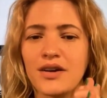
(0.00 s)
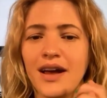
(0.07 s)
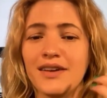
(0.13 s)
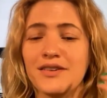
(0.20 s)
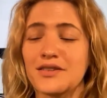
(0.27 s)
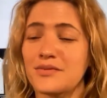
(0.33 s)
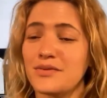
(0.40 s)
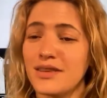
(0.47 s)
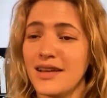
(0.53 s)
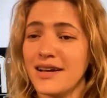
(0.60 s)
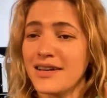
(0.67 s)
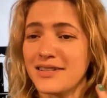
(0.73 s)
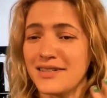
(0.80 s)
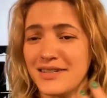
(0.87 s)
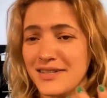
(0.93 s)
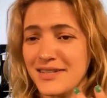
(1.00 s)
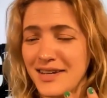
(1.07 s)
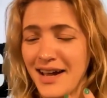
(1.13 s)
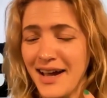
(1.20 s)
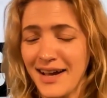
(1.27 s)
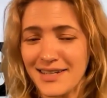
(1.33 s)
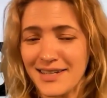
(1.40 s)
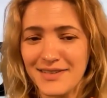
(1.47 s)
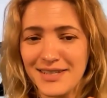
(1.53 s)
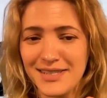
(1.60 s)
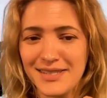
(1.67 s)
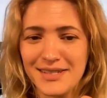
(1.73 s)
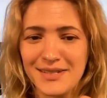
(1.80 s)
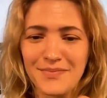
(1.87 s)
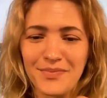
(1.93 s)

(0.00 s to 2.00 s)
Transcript: and a reluctant activist.